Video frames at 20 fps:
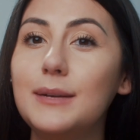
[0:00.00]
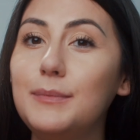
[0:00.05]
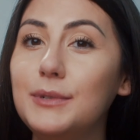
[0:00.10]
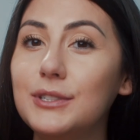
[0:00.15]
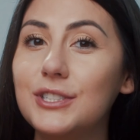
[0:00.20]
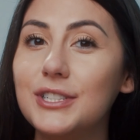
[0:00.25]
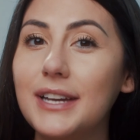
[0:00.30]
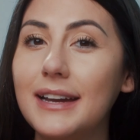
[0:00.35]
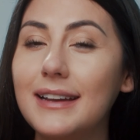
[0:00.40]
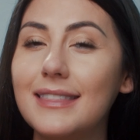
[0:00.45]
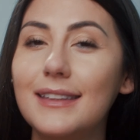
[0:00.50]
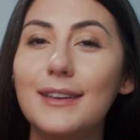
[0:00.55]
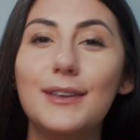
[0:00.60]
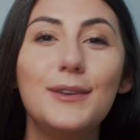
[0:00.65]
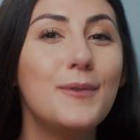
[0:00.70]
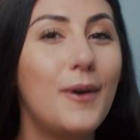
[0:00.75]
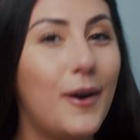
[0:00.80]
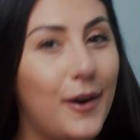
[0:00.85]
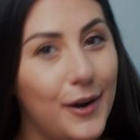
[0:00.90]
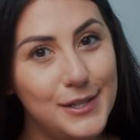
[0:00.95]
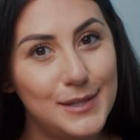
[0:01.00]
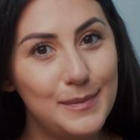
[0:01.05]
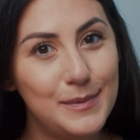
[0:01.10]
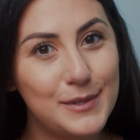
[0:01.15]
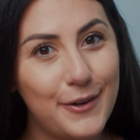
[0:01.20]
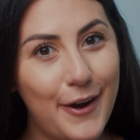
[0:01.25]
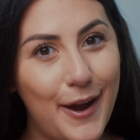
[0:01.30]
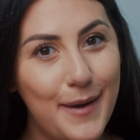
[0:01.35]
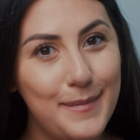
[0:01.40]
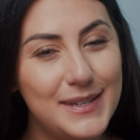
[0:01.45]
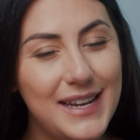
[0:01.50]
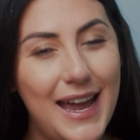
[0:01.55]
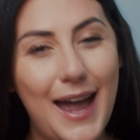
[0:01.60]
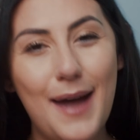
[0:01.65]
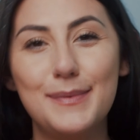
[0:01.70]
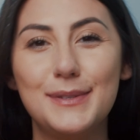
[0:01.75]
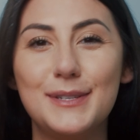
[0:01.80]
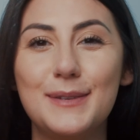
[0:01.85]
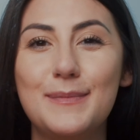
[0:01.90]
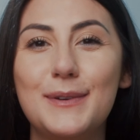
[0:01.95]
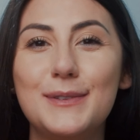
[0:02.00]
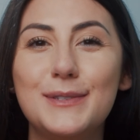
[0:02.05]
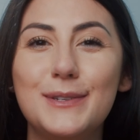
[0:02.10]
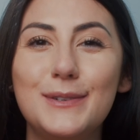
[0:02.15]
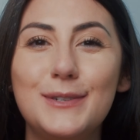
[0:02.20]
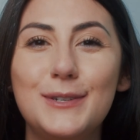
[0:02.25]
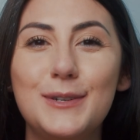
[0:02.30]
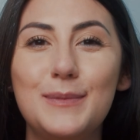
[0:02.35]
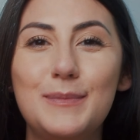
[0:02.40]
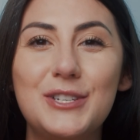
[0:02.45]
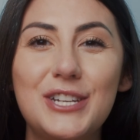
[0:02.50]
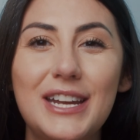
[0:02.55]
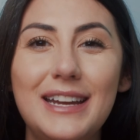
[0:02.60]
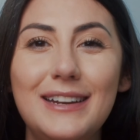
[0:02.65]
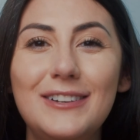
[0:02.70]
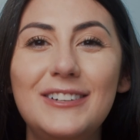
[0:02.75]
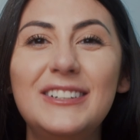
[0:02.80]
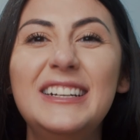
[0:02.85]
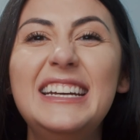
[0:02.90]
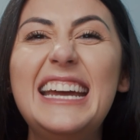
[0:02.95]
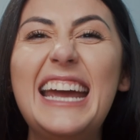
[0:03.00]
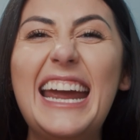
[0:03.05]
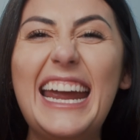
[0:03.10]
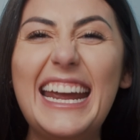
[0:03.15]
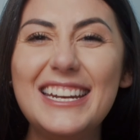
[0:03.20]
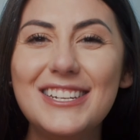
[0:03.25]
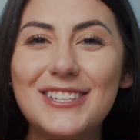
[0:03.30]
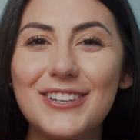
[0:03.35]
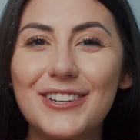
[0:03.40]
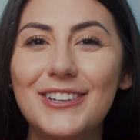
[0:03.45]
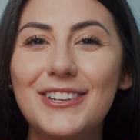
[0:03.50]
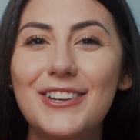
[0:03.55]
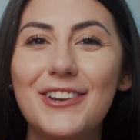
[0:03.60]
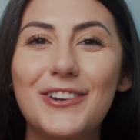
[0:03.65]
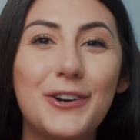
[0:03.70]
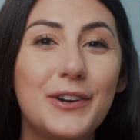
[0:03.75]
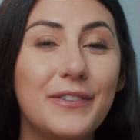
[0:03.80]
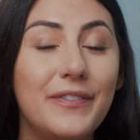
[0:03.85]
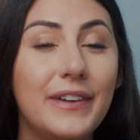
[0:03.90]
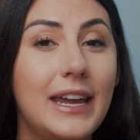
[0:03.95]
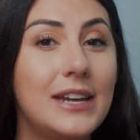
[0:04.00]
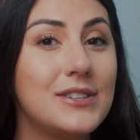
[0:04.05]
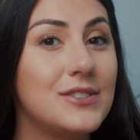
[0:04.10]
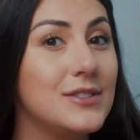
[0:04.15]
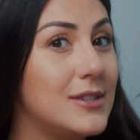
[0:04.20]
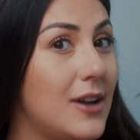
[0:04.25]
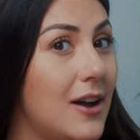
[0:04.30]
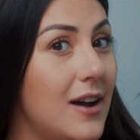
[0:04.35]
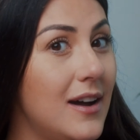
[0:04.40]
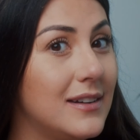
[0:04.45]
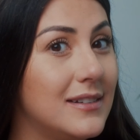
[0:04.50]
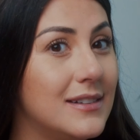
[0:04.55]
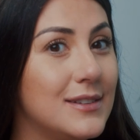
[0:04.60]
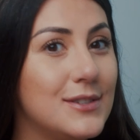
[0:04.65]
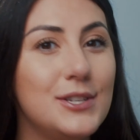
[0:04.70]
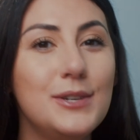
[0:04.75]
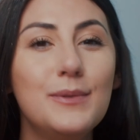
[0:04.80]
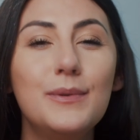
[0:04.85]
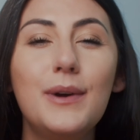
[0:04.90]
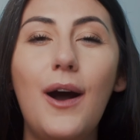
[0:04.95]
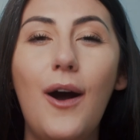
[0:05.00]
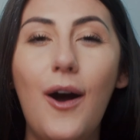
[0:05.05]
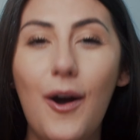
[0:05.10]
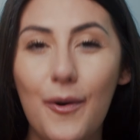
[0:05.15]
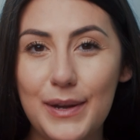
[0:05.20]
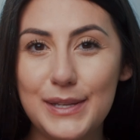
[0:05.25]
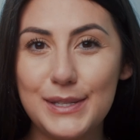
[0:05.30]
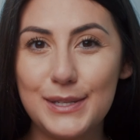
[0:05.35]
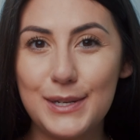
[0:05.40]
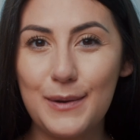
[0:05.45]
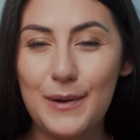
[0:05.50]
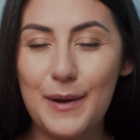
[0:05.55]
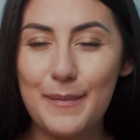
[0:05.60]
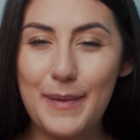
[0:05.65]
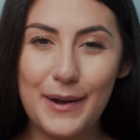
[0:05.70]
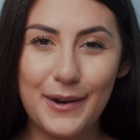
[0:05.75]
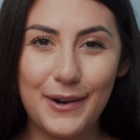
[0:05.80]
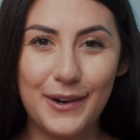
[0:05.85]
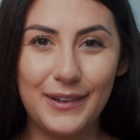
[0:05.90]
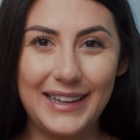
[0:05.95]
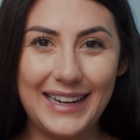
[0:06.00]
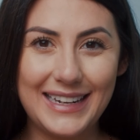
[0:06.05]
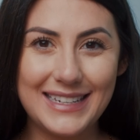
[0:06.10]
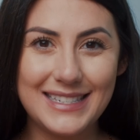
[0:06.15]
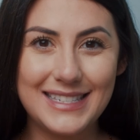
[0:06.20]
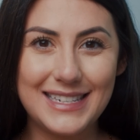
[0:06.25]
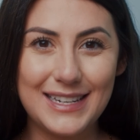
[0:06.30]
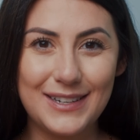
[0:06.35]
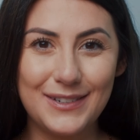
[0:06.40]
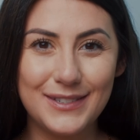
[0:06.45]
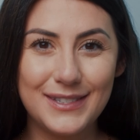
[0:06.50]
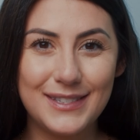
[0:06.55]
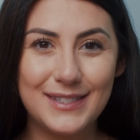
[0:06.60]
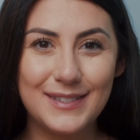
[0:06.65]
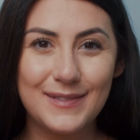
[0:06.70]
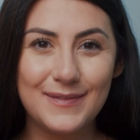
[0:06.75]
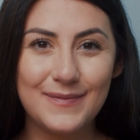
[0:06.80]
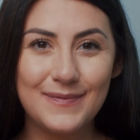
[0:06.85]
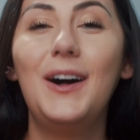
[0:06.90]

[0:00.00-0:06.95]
double check that you are subscribed to AppSumo's YouTube channel and turn your notifications on so you always know about our latest deals.